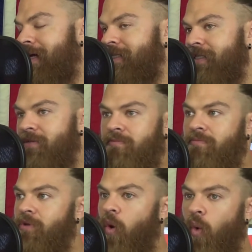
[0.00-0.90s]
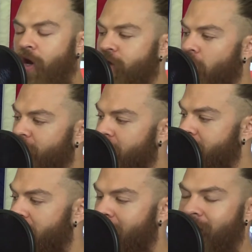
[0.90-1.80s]
it's, you know, where do you go from
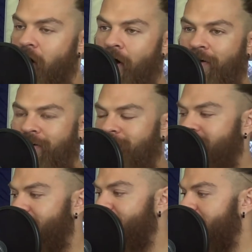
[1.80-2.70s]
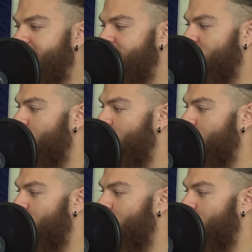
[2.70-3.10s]
there? And Arnold is a famous